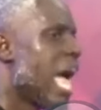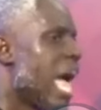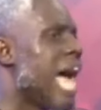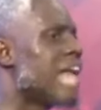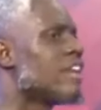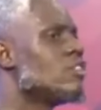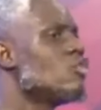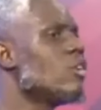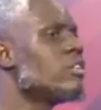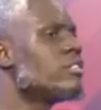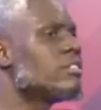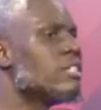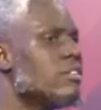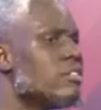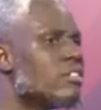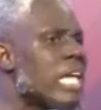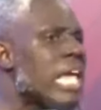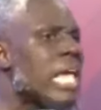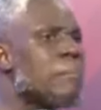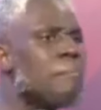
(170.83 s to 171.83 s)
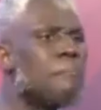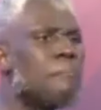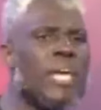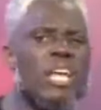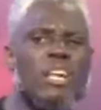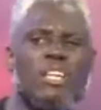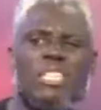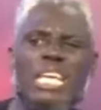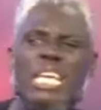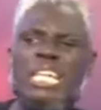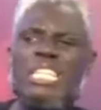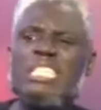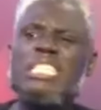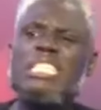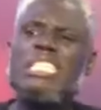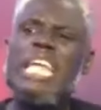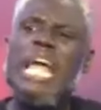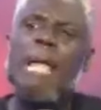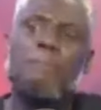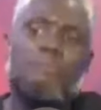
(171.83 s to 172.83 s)
And notice, in
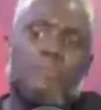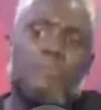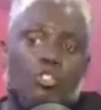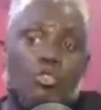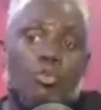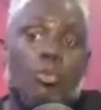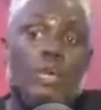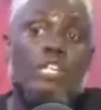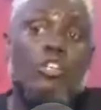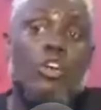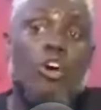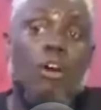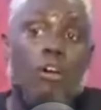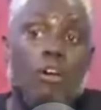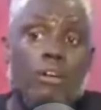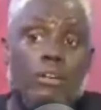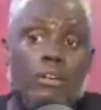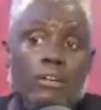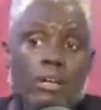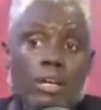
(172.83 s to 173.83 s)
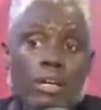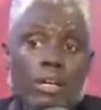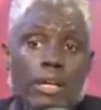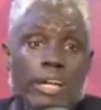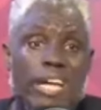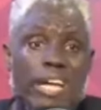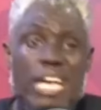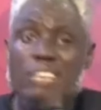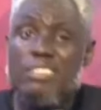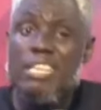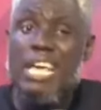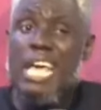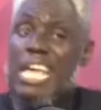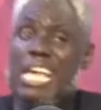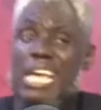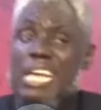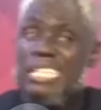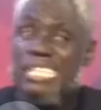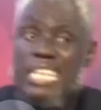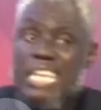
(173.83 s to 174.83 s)
building depths with God is
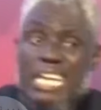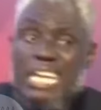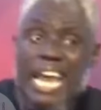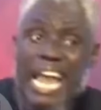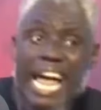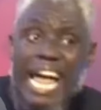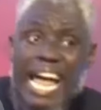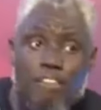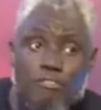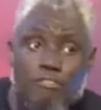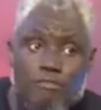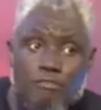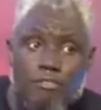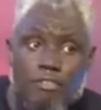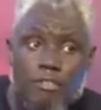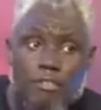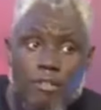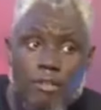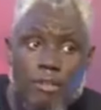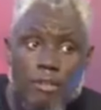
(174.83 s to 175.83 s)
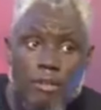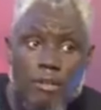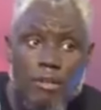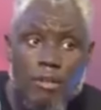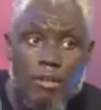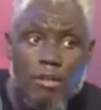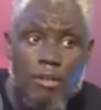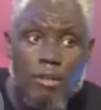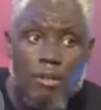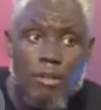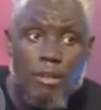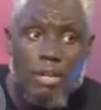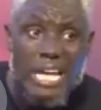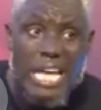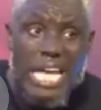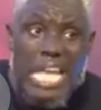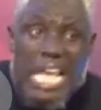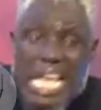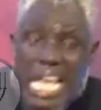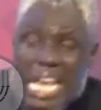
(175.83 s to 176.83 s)
hidden life.
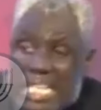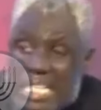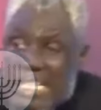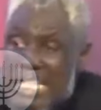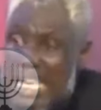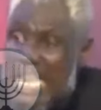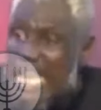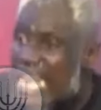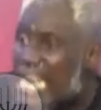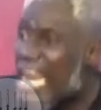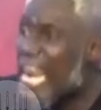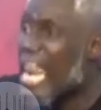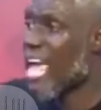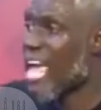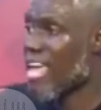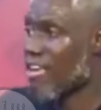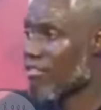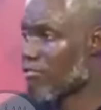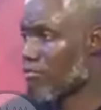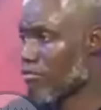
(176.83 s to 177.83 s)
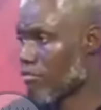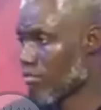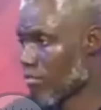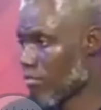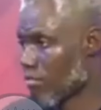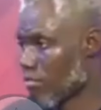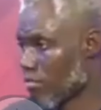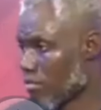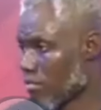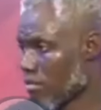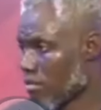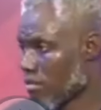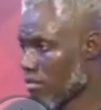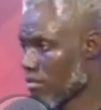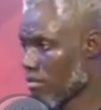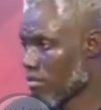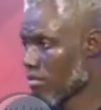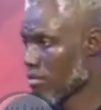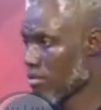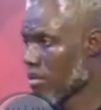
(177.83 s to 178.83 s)
Hidden life.
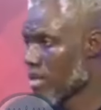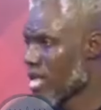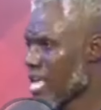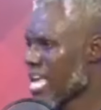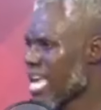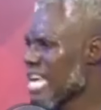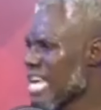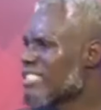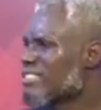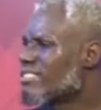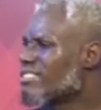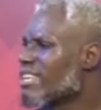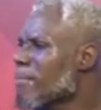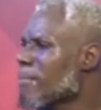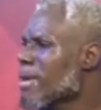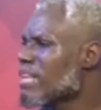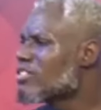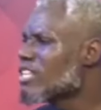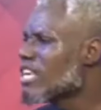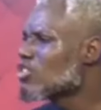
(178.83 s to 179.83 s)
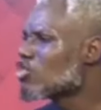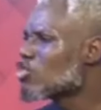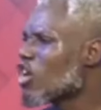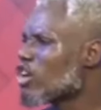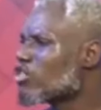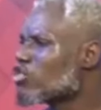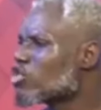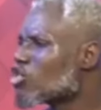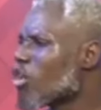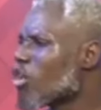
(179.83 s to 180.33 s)
Intimacy is not